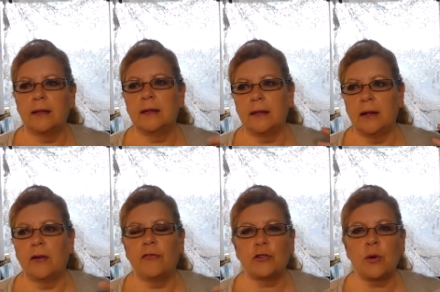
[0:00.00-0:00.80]
you
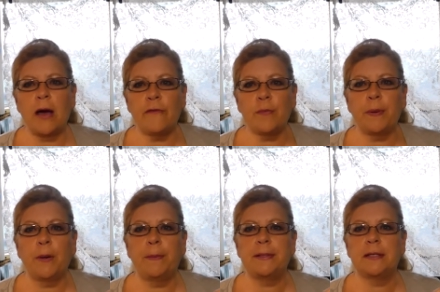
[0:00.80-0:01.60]
know, for travel
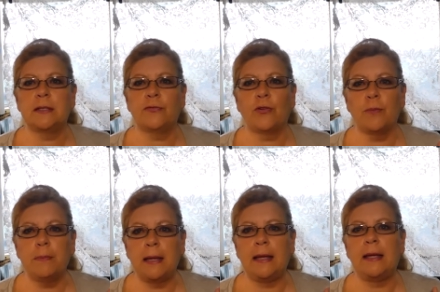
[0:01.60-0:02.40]
purposes, for
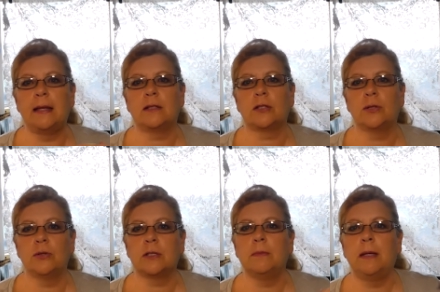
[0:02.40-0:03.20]
me, it
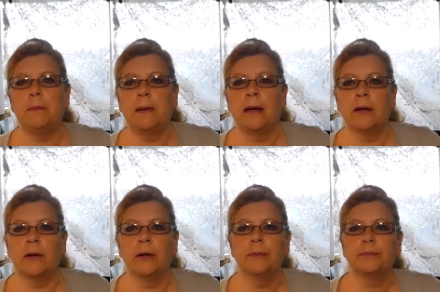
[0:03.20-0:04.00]
suits me better.